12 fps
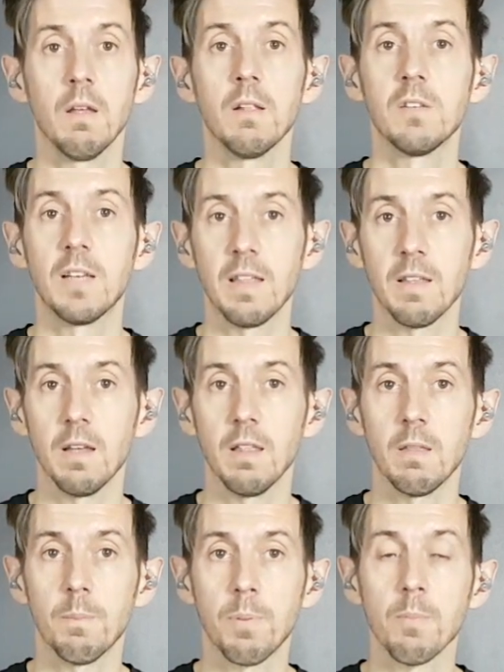to get
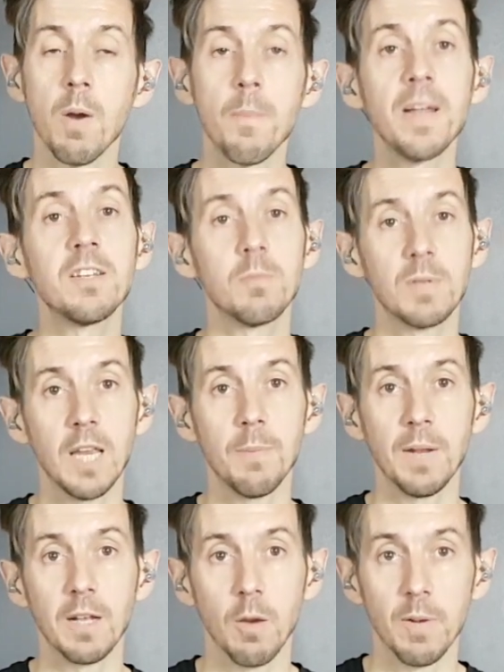the momentum to keep
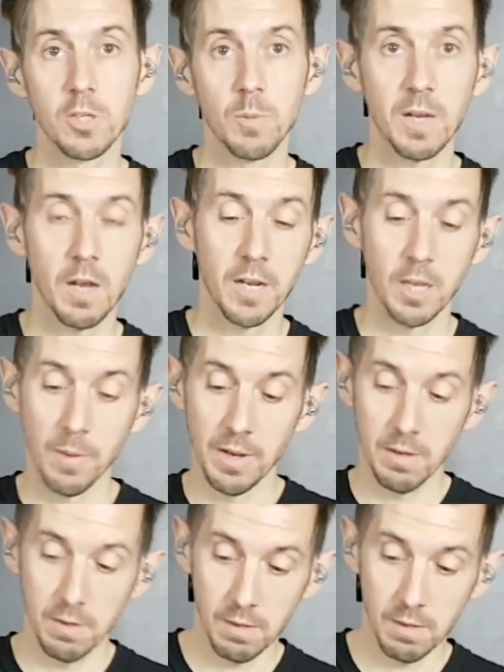it going. So we're kind of going.